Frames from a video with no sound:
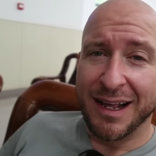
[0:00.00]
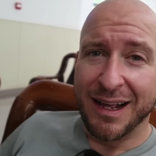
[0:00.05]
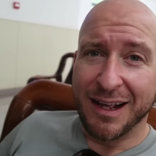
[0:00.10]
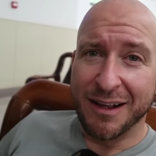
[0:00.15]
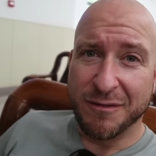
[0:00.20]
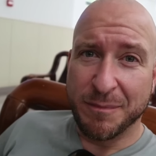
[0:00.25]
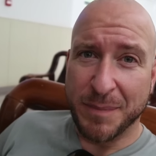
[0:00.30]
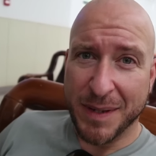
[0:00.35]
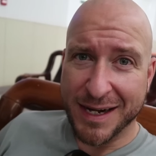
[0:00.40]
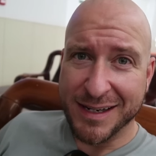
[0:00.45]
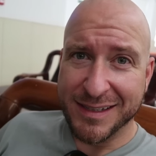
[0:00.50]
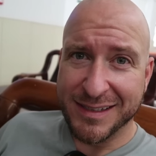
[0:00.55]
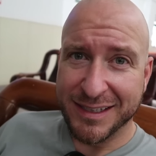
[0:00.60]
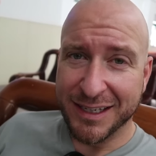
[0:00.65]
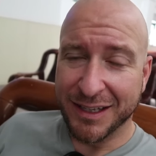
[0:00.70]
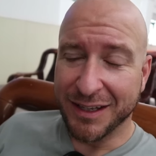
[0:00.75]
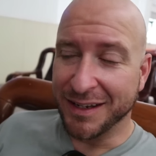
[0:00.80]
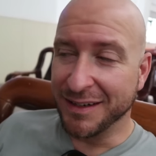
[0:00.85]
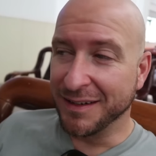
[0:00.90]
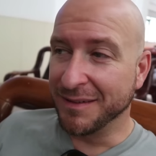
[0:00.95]
of
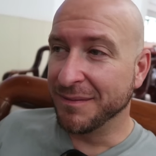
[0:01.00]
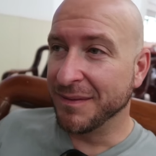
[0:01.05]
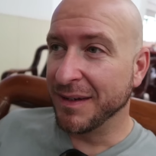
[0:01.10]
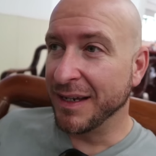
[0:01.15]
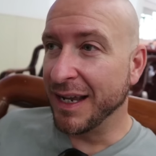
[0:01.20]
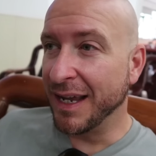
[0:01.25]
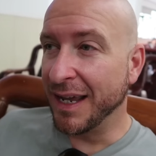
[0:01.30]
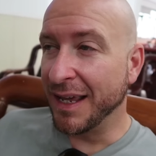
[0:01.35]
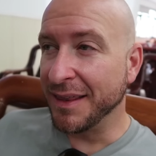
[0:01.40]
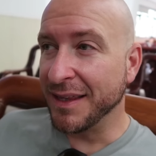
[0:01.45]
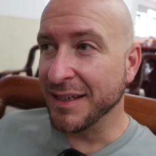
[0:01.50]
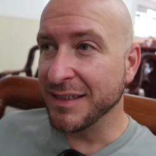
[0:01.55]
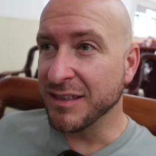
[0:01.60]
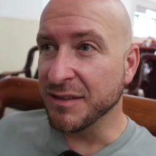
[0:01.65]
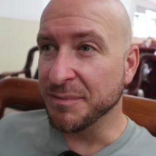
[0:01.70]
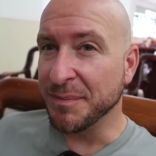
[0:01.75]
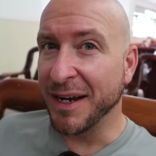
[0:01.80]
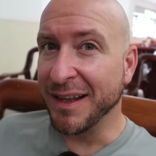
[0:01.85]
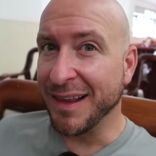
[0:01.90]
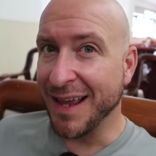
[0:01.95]
penicillin, and this
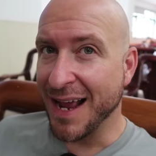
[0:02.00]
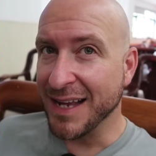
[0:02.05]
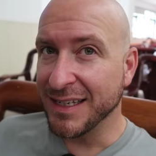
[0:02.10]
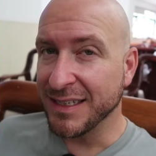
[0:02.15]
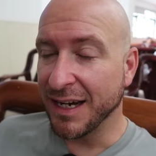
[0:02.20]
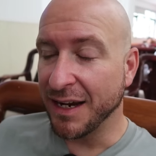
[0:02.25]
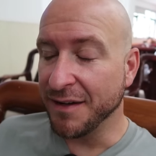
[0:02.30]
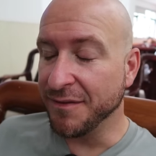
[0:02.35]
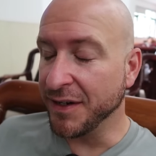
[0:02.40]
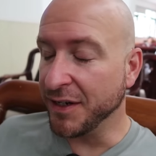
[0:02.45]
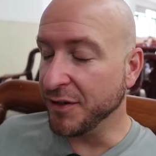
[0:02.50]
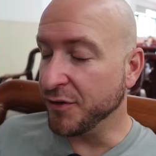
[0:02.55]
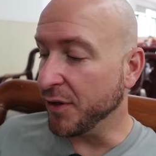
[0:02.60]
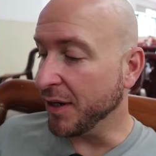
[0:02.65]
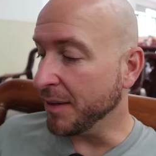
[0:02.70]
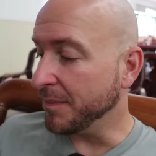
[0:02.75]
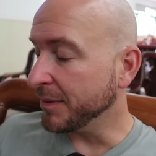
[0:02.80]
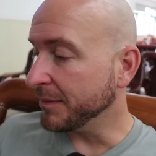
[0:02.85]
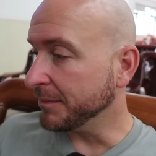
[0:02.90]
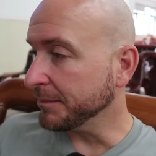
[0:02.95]
is my last IV
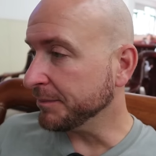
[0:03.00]
drip.